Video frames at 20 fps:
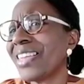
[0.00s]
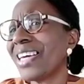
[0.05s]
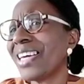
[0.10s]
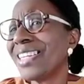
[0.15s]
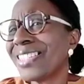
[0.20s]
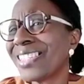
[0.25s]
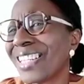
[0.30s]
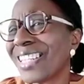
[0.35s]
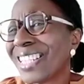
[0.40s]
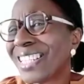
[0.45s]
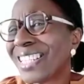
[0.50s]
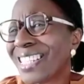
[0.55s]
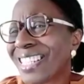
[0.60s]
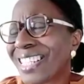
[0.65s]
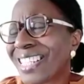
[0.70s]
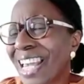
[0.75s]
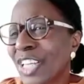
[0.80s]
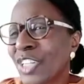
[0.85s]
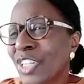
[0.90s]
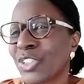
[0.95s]
it's an
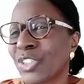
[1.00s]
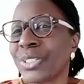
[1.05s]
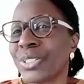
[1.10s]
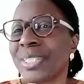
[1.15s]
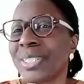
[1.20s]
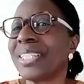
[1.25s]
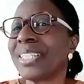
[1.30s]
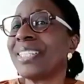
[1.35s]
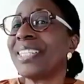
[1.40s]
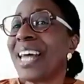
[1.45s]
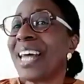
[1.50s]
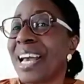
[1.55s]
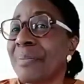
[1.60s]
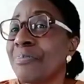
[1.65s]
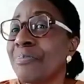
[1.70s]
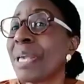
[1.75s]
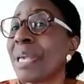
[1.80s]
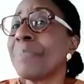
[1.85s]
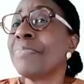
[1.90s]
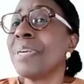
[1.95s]
indication that
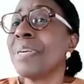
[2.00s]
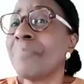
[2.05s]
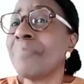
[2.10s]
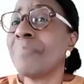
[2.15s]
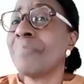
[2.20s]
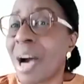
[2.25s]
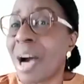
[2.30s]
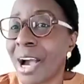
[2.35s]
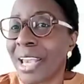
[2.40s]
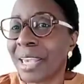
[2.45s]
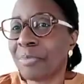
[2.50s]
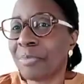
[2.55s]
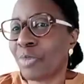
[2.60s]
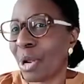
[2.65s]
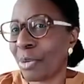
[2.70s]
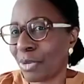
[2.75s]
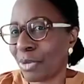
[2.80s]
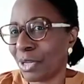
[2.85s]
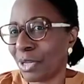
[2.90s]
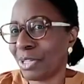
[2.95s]
may be my
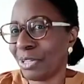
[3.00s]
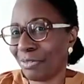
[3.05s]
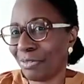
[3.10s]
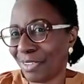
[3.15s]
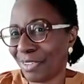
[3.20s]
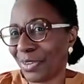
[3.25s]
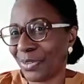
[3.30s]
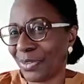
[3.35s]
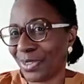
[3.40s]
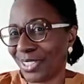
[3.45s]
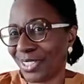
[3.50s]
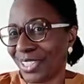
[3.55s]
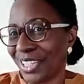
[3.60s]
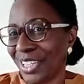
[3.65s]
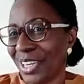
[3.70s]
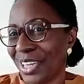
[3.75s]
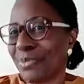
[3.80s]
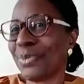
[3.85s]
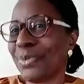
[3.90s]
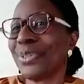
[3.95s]
primary love language,
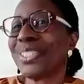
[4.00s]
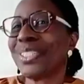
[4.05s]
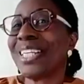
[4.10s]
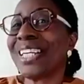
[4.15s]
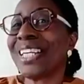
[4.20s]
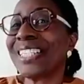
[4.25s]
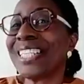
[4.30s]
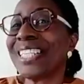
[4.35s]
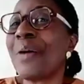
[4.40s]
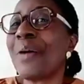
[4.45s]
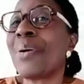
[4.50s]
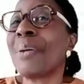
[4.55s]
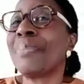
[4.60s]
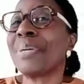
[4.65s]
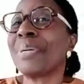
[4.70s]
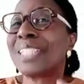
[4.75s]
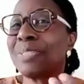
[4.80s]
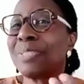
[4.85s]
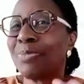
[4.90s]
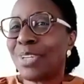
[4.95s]
because that's how I'm
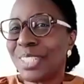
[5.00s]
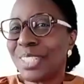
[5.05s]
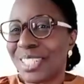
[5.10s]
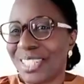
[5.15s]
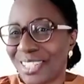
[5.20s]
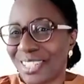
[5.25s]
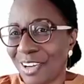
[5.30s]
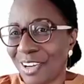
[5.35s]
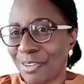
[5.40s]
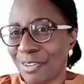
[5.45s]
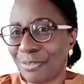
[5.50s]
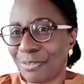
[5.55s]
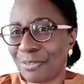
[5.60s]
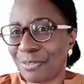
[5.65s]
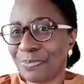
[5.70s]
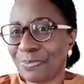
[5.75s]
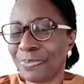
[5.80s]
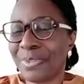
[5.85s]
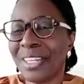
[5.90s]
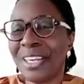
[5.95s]
expressing love.
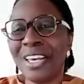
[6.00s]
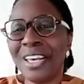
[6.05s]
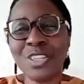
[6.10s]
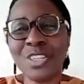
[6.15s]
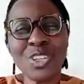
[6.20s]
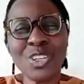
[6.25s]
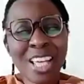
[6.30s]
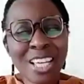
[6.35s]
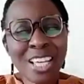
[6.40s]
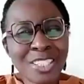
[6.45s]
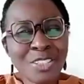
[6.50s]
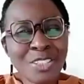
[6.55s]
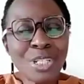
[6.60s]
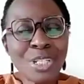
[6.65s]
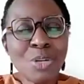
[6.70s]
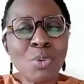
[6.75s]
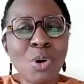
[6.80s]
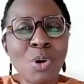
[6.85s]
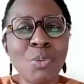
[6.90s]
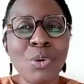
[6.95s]
So that's really
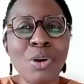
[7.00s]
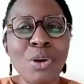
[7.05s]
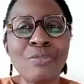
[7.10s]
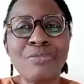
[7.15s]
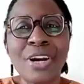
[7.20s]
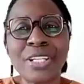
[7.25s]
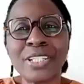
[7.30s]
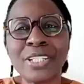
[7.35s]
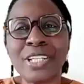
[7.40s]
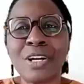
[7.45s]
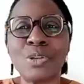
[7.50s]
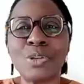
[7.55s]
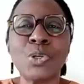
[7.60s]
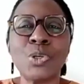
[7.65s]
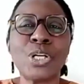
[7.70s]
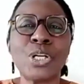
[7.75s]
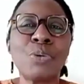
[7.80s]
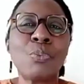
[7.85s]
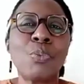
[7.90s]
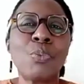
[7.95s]
one way of finding out. Look
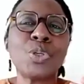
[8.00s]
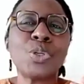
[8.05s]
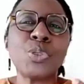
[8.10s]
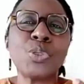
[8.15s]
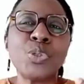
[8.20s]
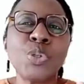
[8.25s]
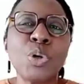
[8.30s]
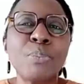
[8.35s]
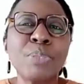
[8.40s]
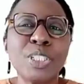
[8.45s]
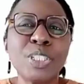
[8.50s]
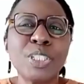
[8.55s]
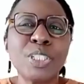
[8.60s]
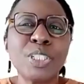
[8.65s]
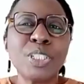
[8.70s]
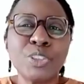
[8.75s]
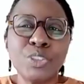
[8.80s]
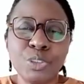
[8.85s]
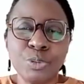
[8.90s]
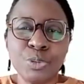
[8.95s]
at what you normally
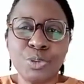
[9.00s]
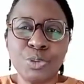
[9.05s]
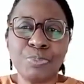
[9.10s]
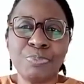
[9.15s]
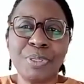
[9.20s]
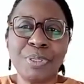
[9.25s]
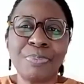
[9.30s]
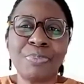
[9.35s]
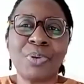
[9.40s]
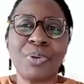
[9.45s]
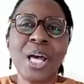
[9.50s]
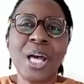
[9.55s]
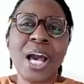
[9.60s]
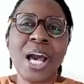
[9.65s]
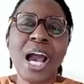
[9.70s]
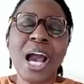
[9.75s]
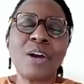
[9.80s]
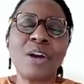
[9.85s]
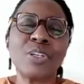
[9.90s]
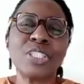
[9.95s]
do to people.
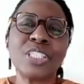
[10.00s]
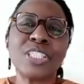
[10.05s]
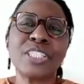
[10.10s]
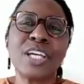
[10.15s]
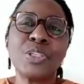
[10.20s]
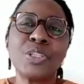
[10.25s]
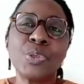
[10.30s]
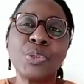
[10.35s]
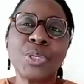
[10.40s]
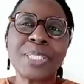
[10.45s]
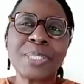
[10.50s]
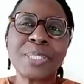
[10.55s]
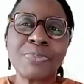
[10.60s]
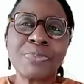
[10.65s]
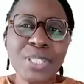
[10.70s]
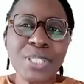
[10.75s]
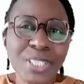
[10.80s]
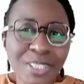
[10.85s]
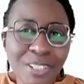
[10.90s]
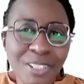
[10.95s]
How is it that you
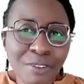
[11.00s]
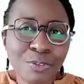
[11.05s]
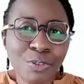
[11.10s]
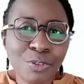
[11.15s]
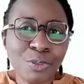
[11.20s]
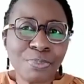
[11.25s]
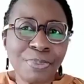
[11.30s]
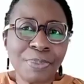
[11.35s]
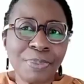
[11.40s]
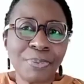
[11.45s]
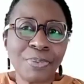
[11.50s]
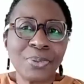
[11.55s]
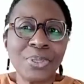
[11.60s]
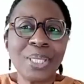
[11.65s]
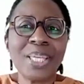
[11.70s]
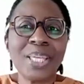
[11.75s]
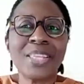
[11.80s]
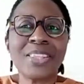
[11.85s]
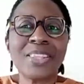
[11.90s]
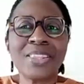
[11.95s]
express love to people?
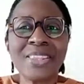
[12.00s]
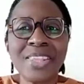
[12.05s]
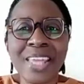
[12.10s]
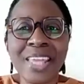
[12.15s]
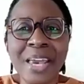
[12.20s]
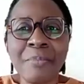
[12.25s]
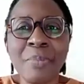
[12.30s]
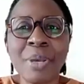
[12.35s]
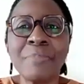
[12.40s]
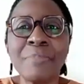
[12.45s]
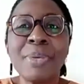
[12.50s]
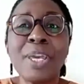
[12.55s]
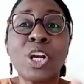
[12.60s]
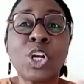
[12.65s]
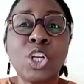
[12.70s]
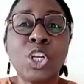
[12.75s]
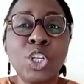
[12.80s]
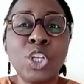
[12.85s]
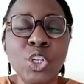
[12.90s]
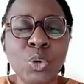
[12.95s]
There may be a
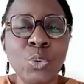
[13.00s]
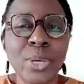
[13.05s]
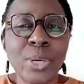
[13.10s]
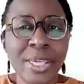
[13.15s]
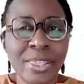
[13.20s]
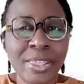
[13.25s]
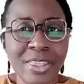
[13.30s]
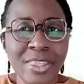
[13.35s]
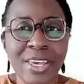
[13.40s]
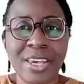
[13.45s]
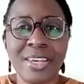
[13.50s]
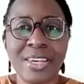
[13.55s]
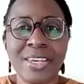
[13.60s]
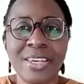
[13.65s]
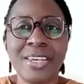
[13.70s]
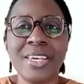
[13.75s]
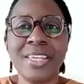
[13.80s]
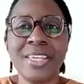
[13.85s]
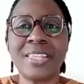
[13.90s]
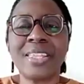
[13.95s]
clue in there,
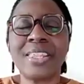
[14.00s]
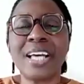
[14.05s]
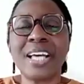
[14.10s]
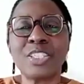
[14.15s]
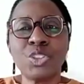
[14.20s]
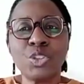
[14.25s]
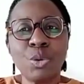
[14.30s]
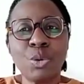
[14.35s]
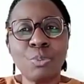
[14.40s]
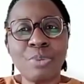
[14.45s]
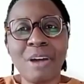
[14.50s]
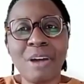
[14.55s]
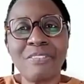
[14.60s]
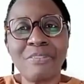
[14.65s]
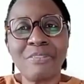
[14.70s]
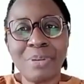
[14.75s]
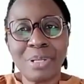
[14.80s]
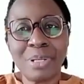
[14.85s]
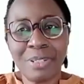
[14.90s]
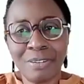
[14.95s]
and that's your
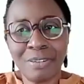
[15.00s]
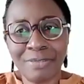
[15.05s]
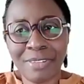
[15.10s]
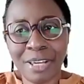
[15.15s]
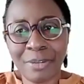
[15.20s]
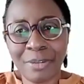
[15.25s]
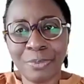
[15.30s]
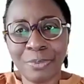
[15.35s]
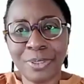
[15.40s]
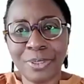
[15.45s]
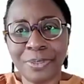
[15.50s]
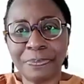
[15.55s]
primary love language.